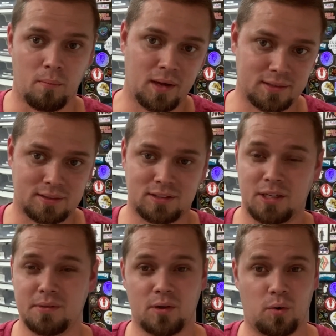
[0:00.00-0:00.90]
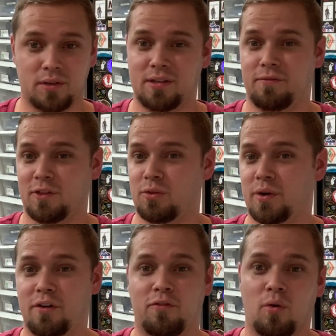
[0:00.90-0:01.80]
months. She was in quarantine for
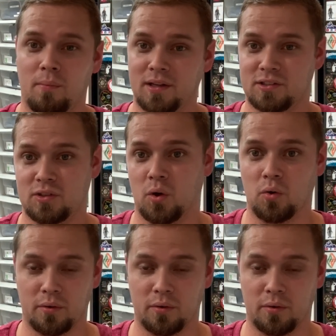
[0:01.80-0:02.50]
three or four months total.